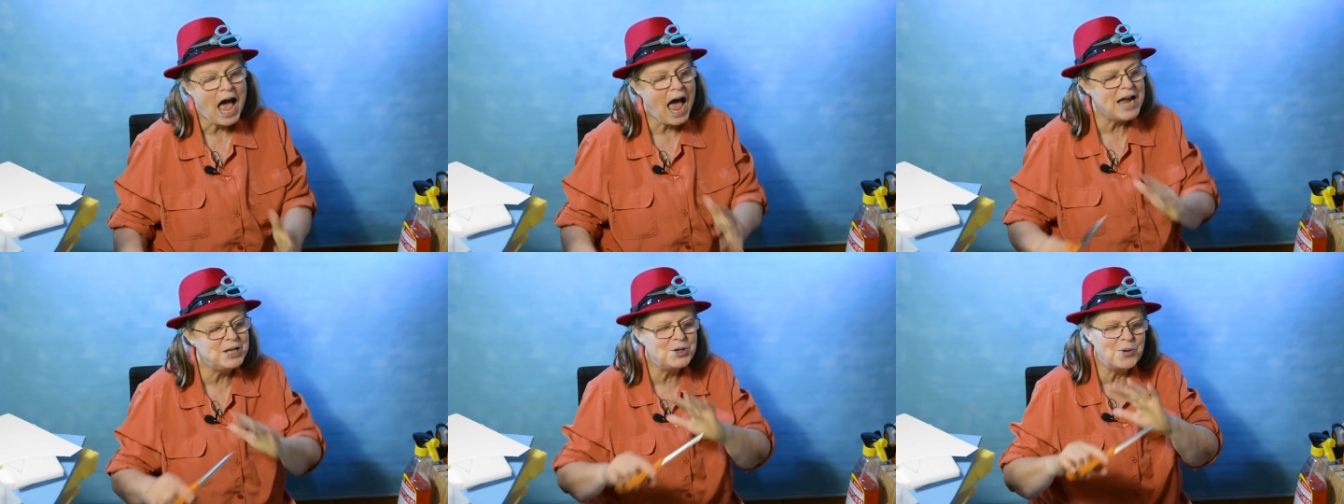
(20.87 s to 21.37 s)

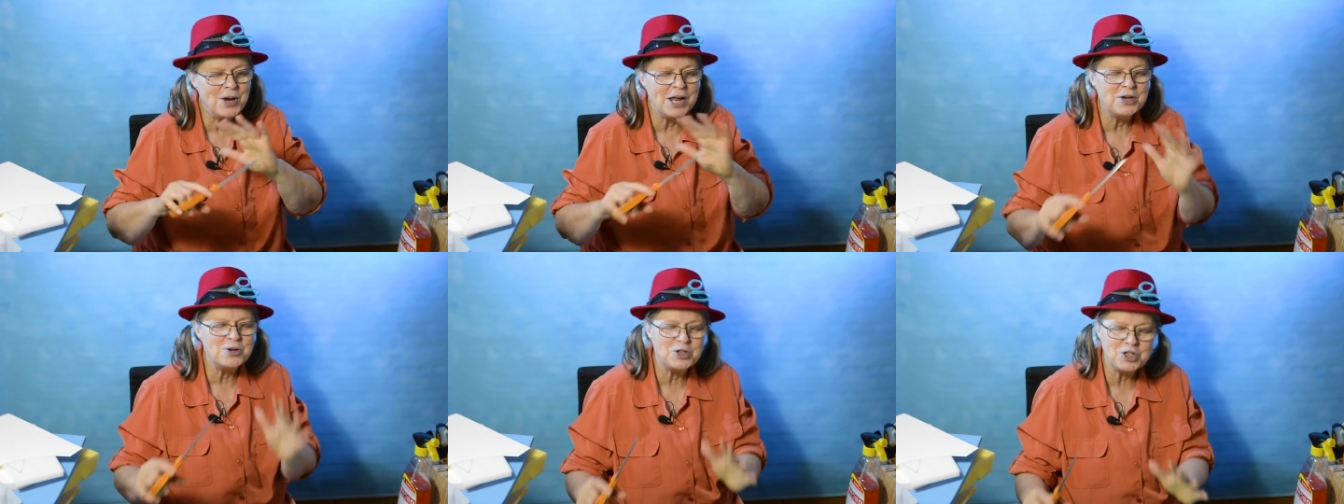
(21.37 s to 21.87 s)
I don't
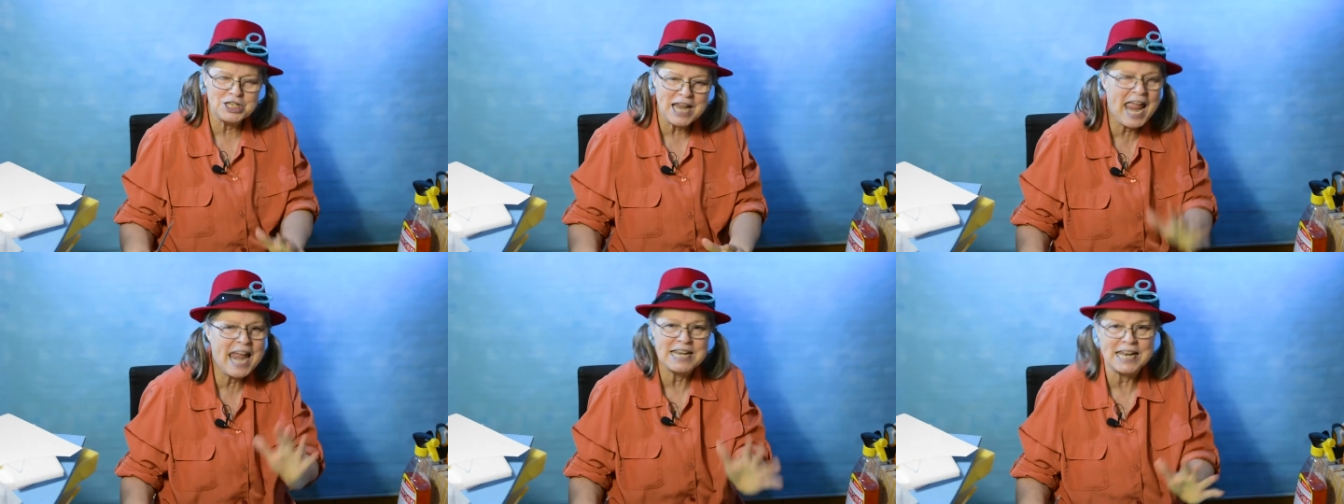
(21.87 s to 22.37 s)

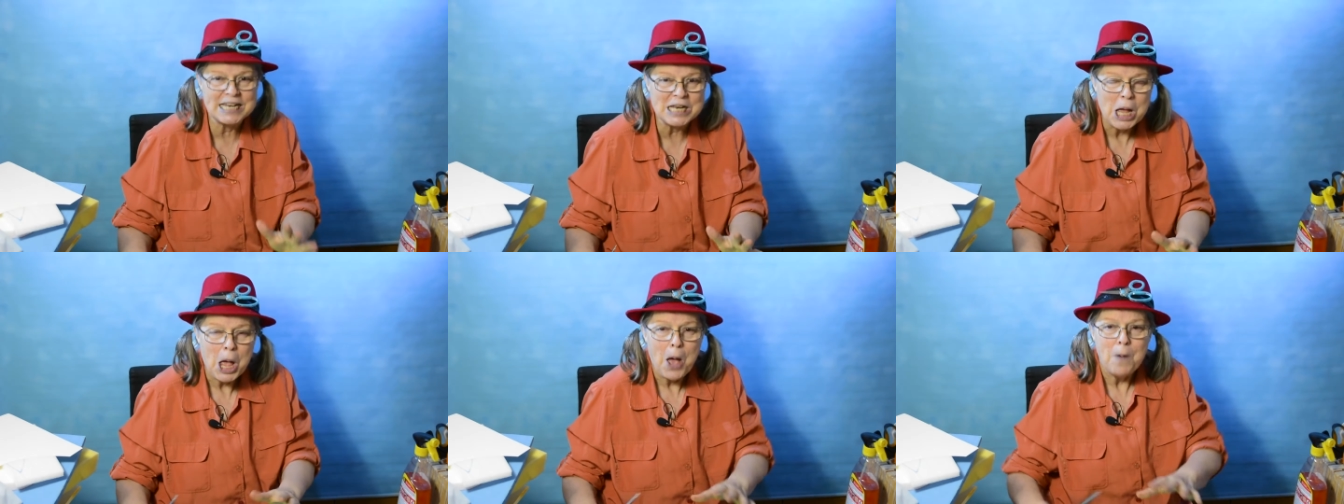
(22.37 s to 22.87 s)
understand it,
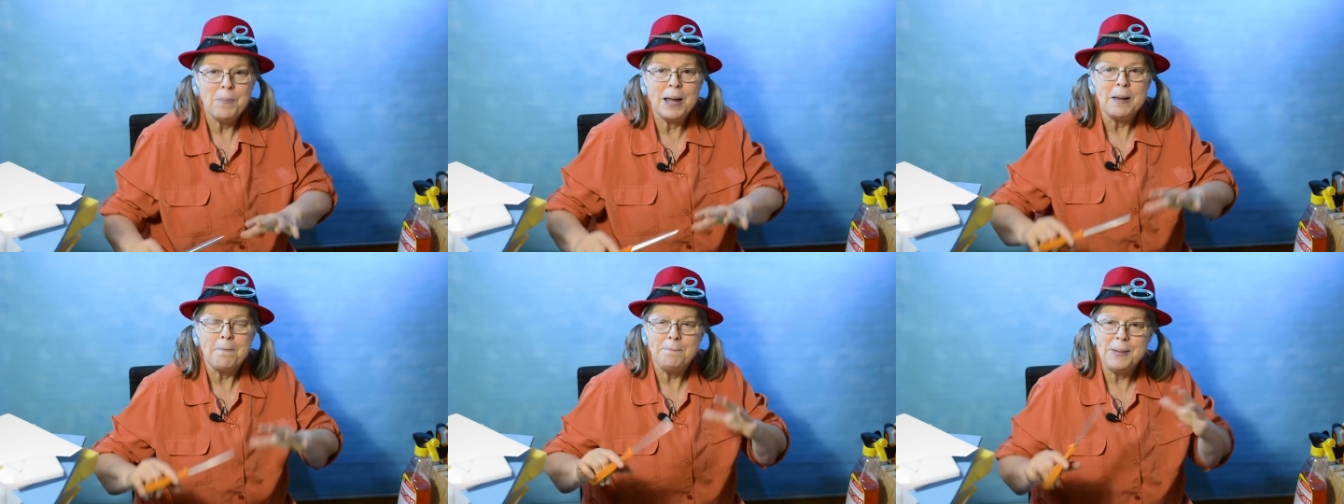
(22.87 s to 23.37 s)

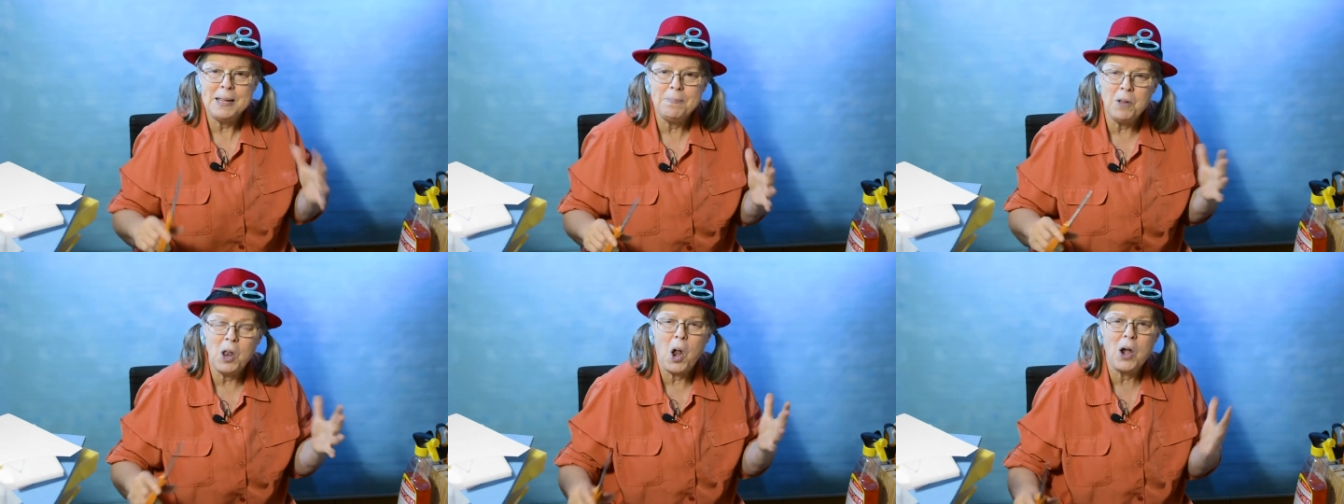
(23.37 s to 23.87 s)
but
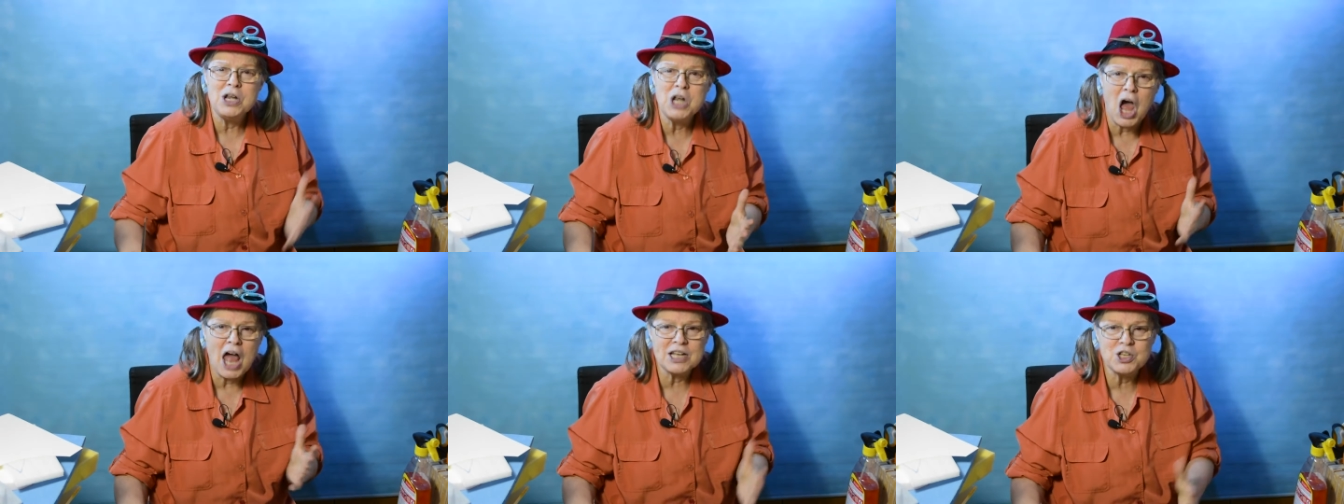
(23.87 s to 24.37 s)
people are
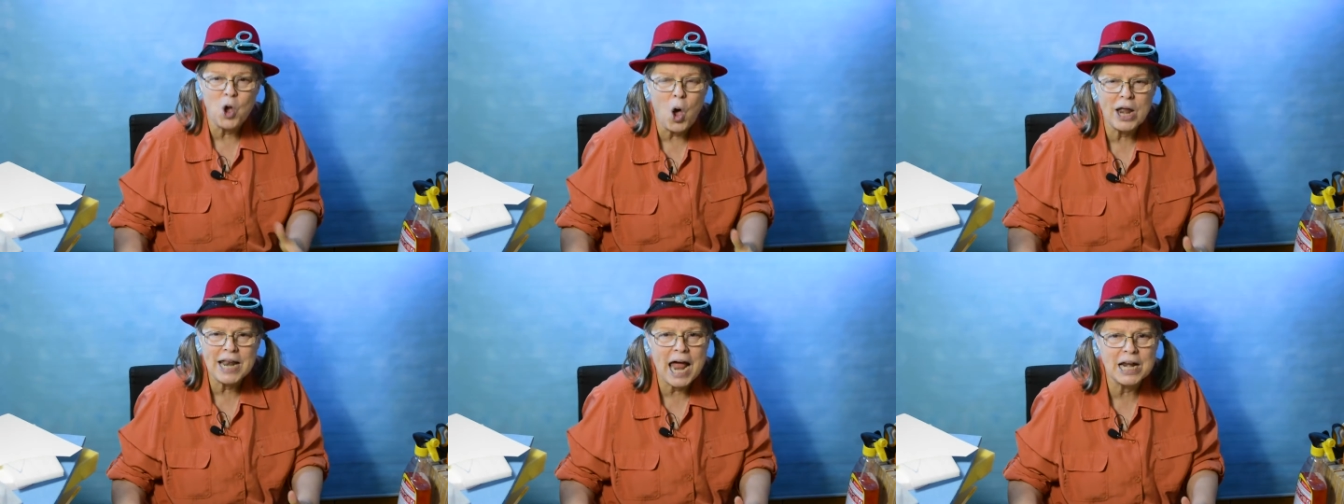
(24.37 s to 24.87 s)
not
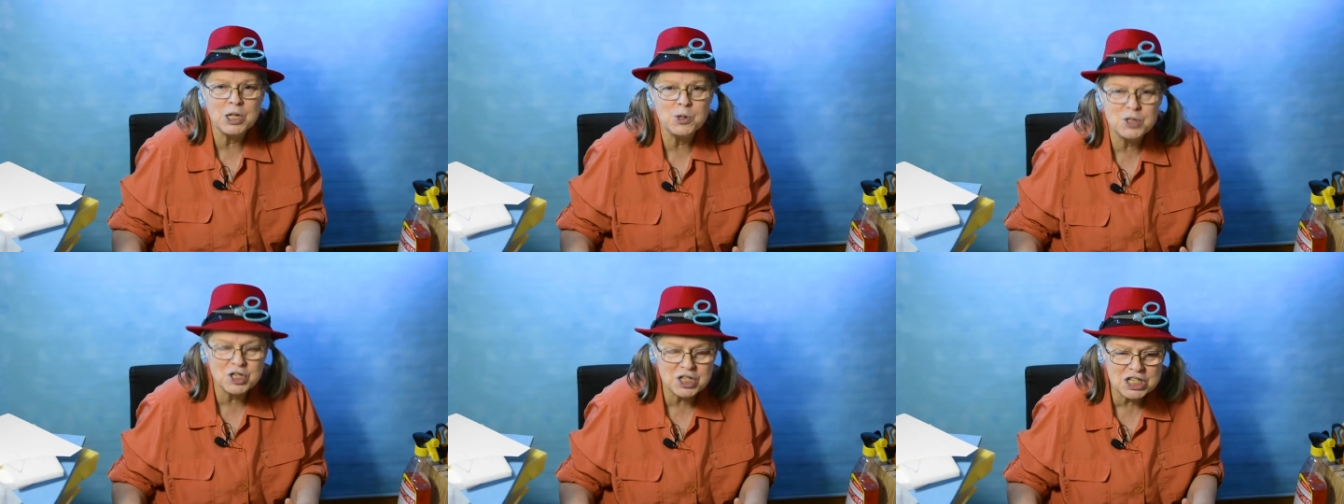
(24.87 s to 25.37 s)
taught how to
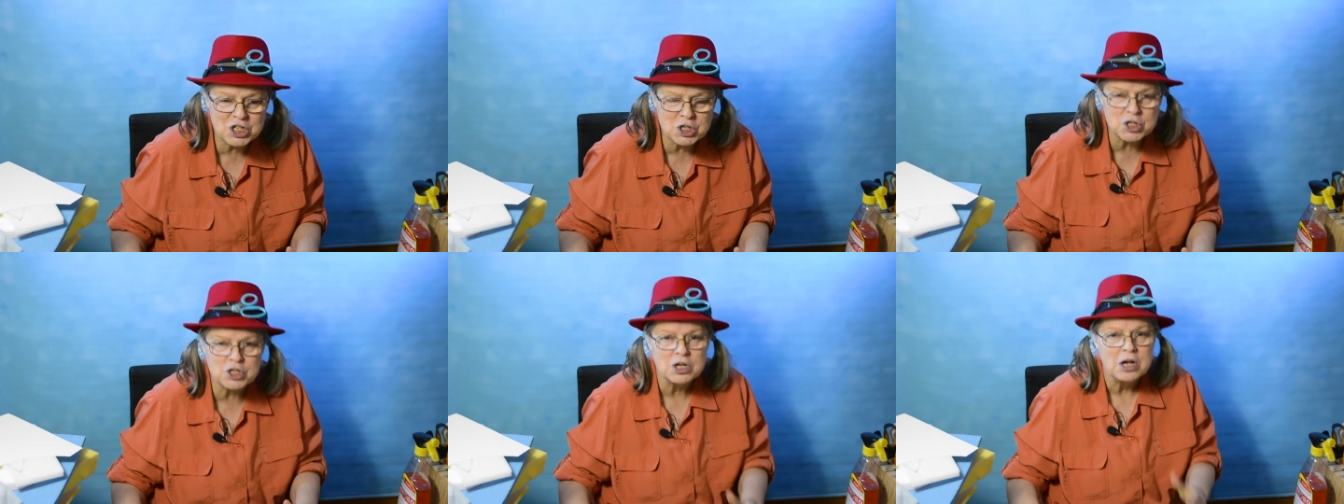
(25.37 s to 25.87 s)
use the
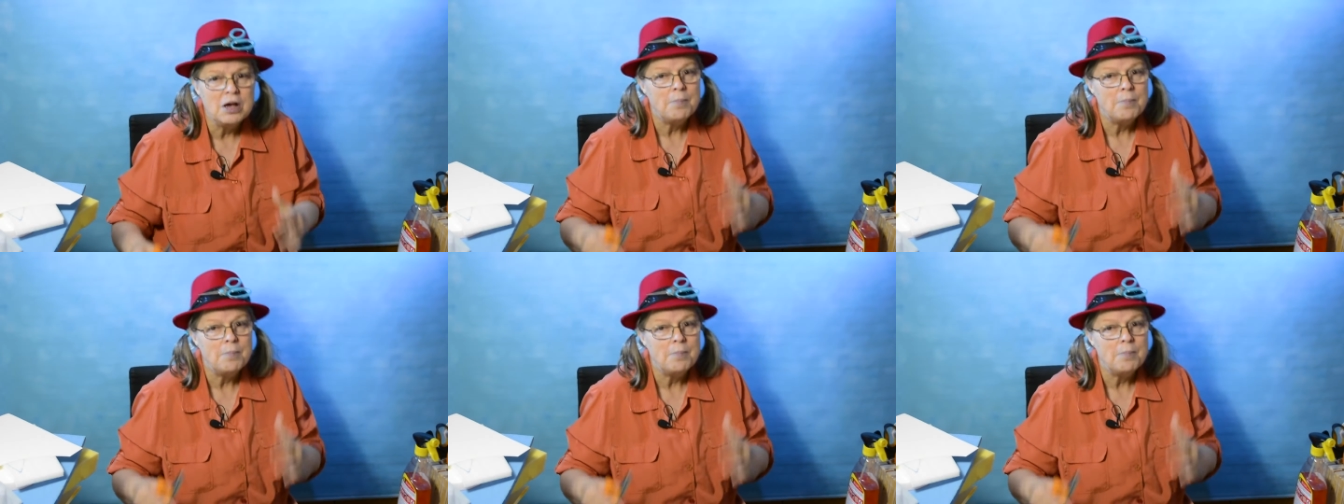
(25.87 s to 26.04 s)
scissors.